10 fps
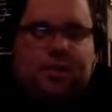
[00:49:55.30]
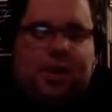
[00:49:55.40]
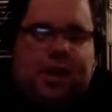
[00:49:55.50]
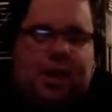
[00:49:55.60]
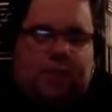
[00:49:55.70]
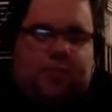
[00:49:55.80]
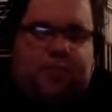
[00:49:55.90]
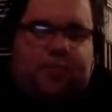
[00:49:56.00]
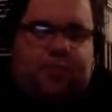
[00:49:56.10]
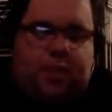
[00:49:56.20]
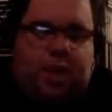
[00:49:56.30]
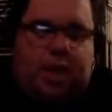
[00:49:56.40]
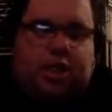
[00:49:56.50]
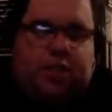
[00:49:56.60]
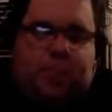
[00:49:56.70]
but yeah. um,
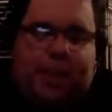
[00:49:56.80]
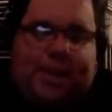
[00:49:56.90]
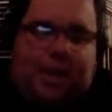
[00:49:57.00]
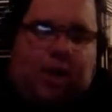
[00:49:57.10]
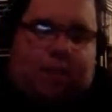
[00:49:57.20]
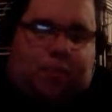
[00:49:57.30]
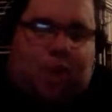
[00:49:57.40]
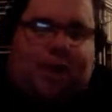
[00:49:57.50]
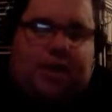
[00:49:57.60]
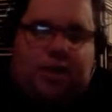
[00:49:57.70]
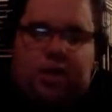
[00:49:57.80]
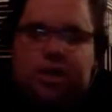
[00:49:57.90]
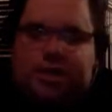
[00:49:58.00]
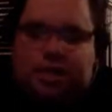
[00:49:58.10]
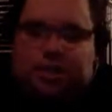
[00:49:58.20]
speaking of breaking
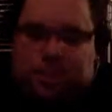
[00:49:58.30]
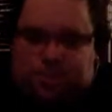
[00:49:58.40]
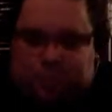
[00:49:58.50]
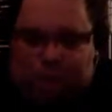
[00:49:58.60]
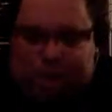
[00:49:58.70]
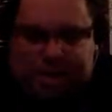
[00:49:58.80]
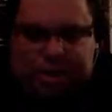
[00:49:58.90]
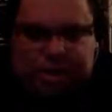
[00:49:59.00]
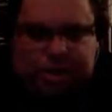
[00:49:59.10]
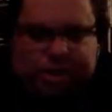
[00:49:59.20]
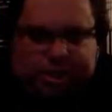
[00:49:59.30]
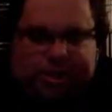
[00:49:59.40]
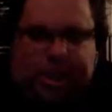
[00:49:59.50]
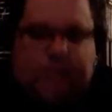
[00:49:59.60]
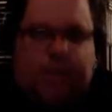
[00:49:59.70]
news, there's some breaking news
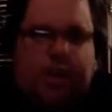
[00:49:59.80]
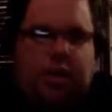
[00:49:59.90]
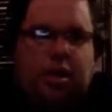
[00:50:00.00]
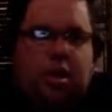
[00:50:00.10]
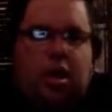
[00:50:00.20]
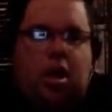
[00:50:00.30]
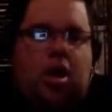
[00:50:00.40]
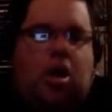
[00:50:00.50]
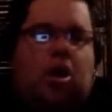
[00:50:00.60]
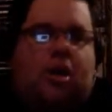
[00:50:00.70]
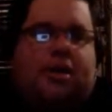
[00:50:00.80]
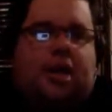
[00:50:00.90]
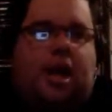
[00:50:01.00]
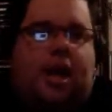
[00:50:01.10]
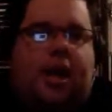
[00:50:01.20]
that came out early
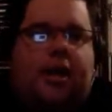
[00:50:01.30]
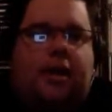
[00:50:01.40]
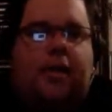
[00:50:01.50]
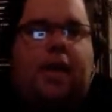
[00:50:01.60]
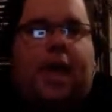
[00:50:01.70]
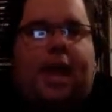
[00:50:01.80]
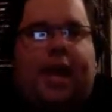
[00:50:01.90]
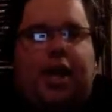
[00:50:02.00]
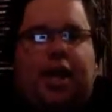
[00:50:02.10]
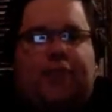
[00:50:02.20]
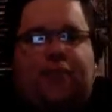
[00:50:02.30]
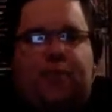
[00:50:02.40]
today, and it is